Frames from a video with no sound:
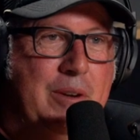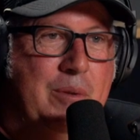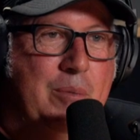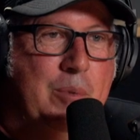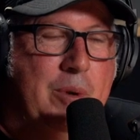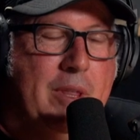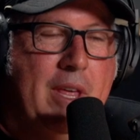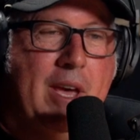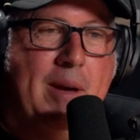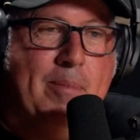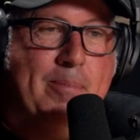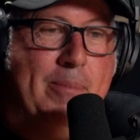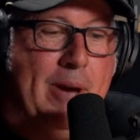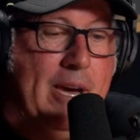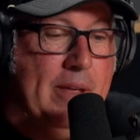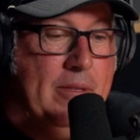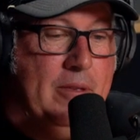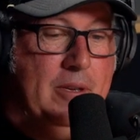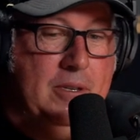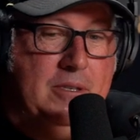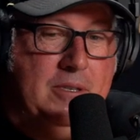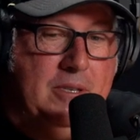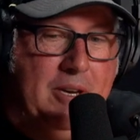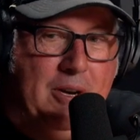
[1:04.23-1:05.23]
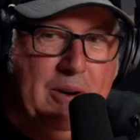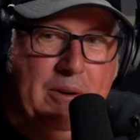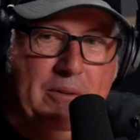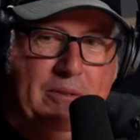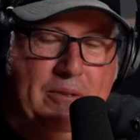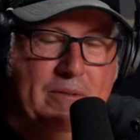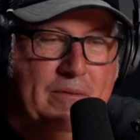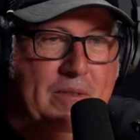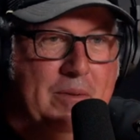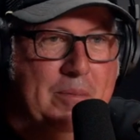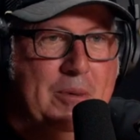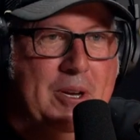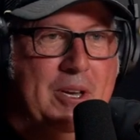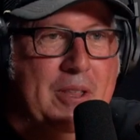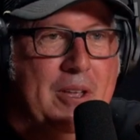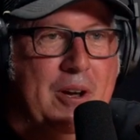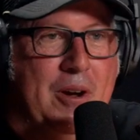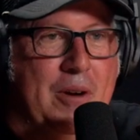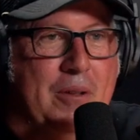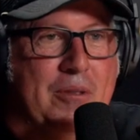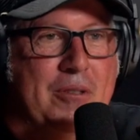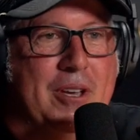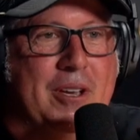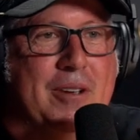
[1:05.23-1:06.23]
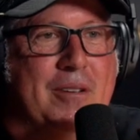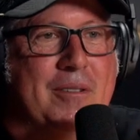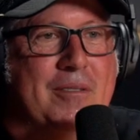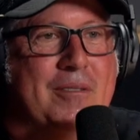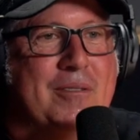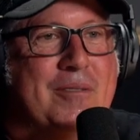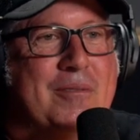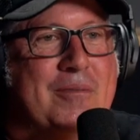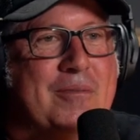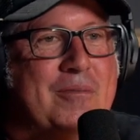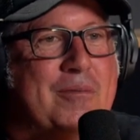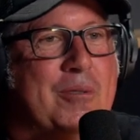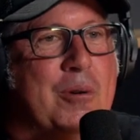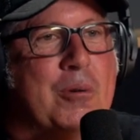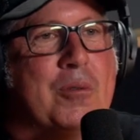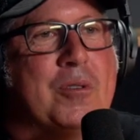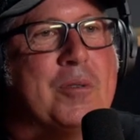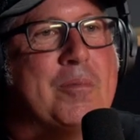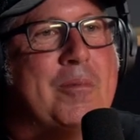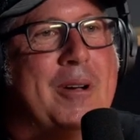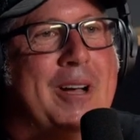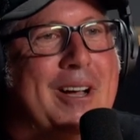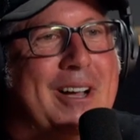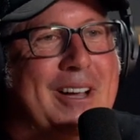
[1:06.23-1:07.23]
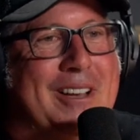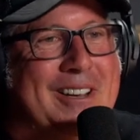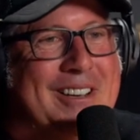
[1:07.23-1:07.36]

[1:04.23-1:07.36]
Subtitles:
without Bathurst, the whole, for me, the whole thing falls apart.